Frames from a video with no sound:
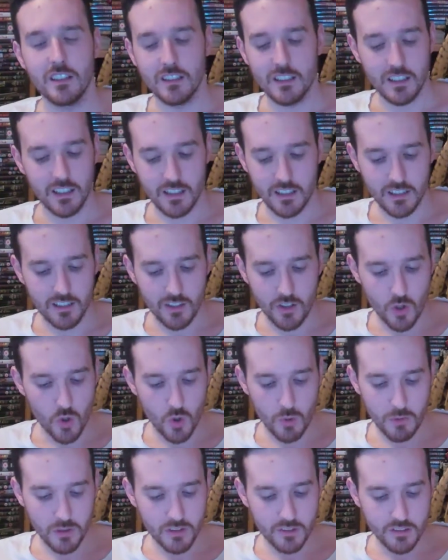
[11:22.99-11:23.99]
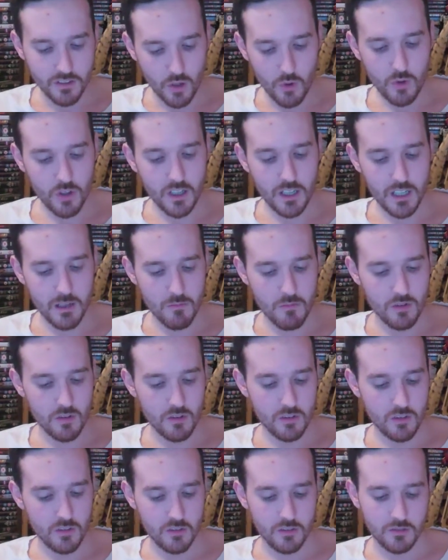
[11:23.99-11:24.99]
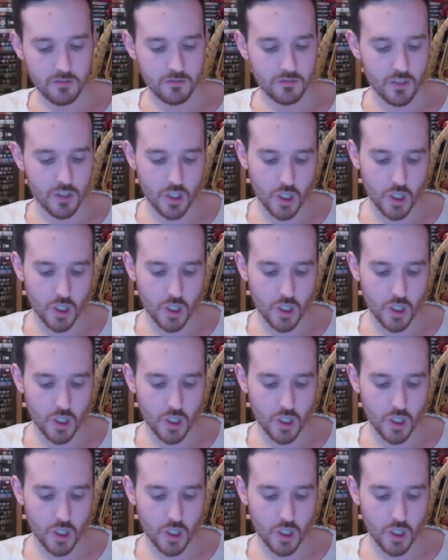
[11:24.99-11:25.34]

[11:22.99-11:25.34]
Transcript: Like, nobody's doing it anymore. The